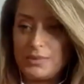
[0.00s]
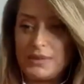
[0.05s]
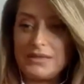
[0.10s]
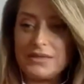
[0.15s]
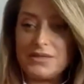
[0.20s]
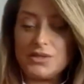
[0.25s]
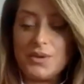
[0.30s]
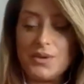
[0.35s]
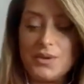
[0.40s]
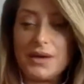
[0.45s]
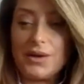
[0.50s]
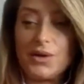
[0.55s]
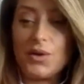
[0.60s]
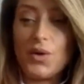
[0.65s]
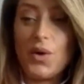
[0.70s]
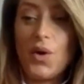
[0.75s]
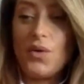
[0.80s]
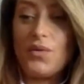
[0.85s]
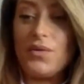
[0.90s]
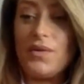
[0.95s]
be doing a lot
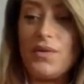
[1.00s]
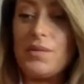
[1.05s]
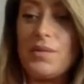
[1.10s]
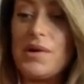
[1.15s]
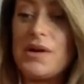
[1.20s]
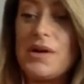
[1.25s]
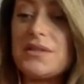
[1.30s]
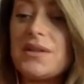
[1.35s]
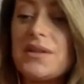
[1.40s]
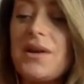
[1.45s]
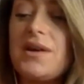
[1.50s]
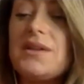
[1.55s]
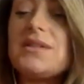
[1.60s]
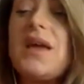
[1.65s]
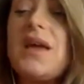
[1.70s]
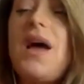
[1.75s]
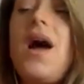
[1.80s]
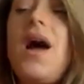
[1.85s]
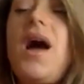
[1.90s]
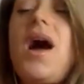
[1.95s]
of in the masterclass.
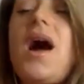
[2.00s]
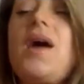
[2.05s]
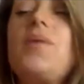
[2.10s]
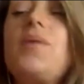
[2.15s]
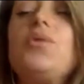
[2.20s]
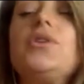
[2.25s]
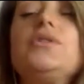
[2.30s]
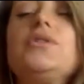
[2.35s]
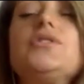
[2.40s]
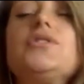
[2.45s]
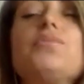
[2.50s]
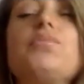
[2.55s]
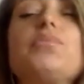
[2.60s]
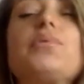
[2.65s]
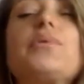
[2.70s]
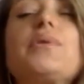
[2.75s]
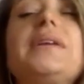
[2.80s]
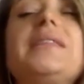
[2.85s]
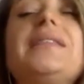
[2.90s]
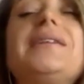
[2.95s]
I want you to
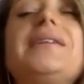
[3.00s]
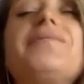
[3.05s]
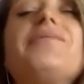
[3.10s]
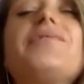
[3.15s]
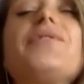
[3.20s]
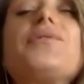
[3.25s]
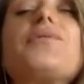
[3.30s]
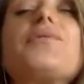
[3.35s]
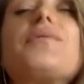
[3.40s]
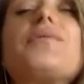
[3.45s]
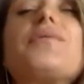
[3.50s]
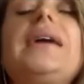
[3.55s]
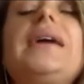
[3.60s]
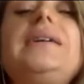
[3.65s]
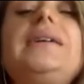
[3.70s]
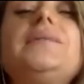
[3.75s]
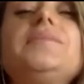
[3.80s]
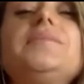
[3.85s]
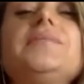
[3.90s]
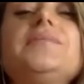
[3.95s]
breathe in for three